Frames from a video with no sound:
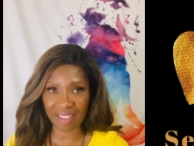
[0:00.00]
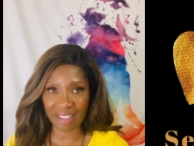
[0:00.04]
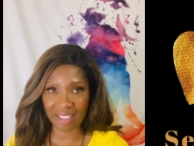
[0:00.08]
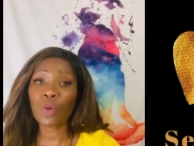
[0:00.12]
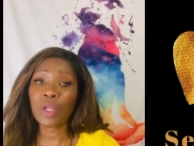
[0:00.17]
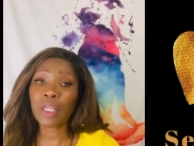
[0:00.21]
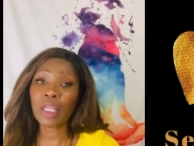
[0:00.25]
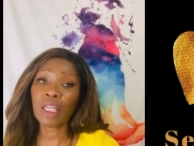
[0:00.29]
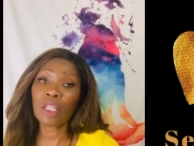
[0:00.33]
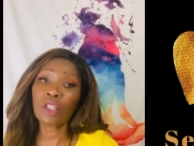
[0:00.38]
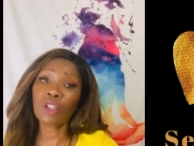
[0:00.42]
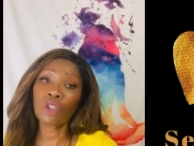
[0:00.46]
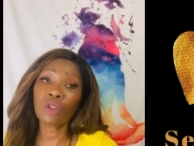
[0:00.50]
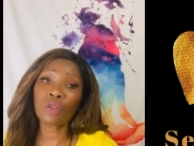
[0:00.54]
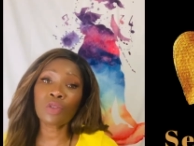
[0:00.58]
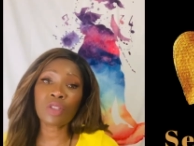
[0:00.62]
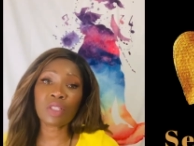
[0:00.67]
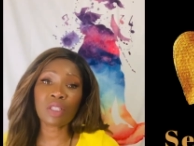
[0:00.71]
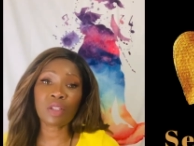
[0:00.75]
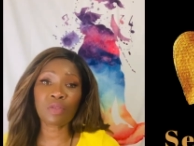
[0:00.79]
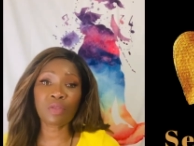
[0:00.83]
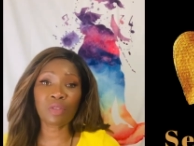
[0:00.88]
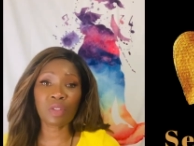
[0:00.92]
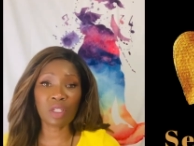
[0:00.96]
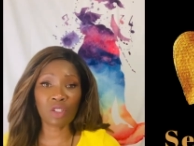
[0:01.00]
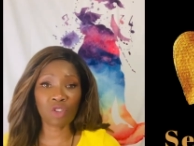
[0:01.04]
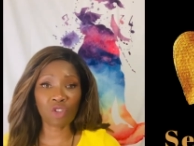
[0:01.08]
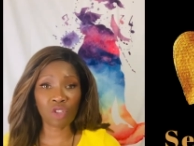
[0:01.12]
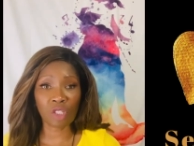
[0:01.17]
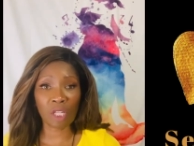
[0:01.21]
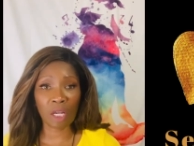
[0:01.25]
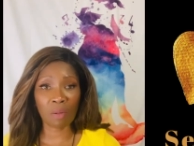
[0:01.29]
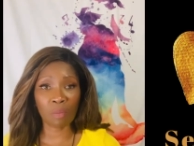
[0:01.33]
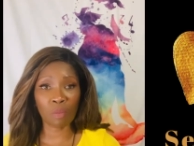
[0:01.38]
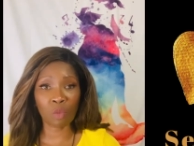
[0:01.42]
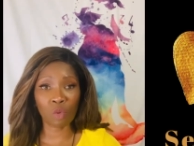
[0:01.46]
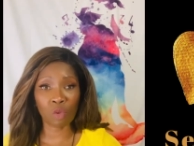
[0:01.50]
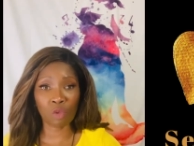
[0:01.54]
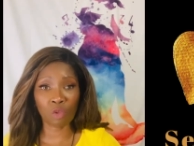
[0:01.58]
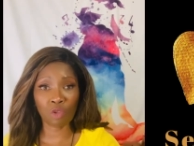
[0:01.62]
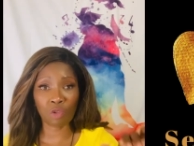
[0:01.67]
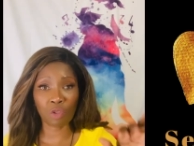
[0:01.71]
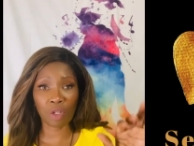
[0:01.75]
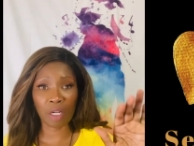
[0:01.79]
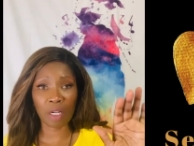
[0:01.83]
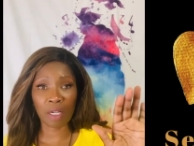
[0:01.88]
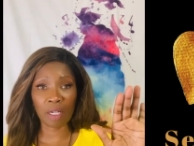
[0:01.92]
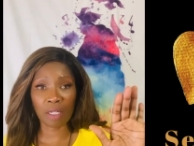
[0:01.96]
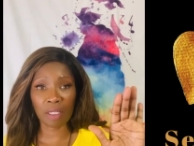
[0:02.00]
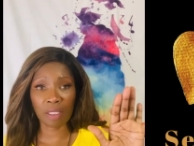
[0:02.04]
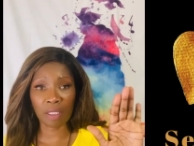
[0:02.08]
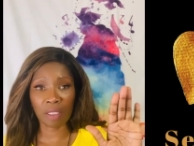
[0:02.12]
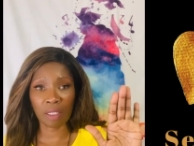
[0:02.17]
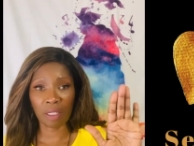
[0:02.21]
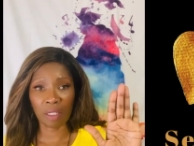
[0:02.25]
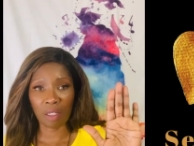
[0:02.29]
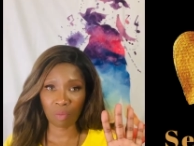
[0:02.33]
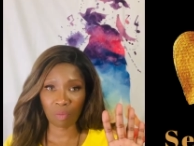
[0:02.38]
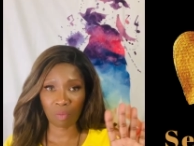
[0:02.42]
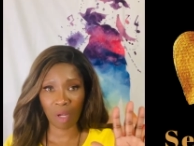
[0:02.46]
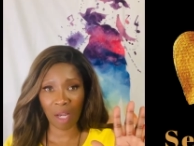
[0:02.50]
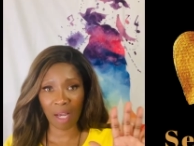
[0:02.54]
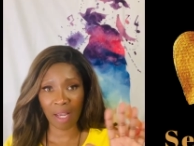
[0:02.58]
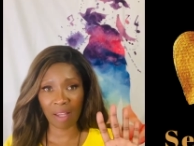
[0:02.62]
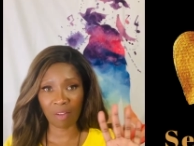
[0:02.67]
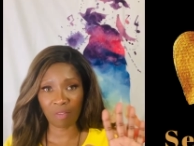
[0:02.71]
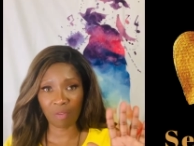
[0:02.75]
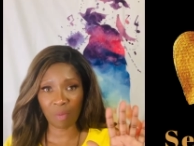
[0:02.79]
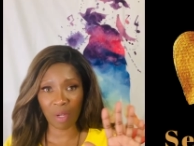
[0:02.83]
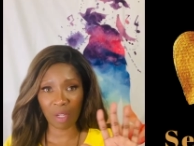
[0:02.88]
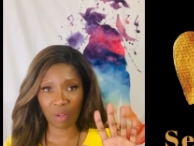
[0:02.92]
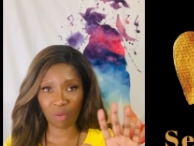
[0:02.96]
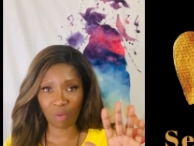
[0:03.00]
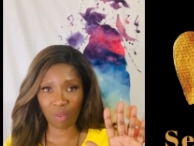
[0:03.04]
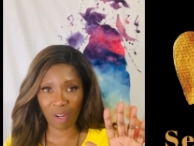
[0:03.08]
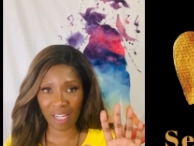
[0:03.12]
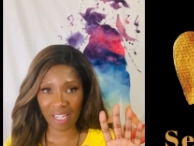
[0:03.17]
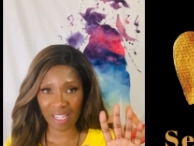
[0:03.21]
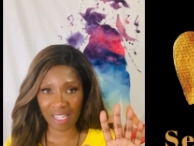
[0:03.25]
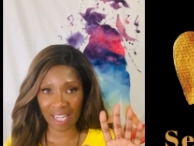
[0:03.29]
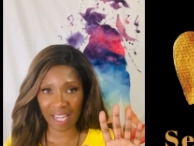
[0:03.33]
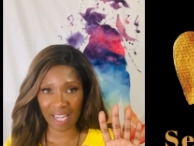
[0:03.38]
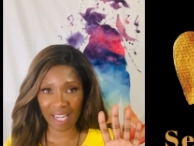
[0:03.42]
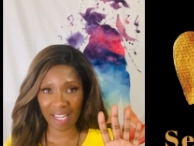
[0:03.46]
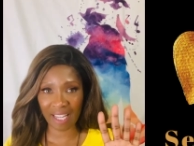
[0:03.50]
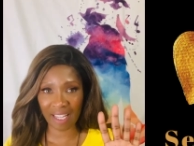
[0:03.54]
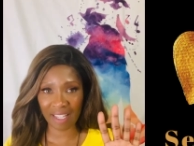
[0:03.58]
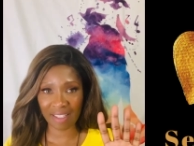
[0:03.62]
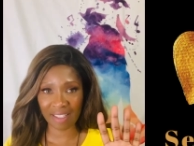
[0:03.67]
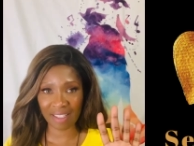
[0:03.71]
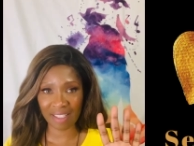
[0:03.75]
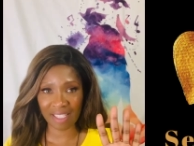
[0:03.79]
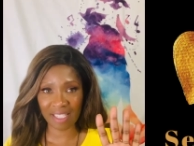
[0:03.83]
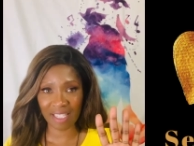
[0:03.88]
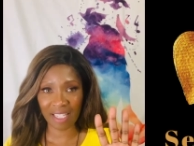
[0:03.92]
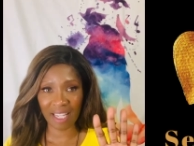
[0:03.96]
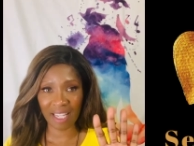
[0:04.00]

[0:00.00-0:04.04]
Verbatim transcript: We can use the Vishnu Mudra. I have my right hand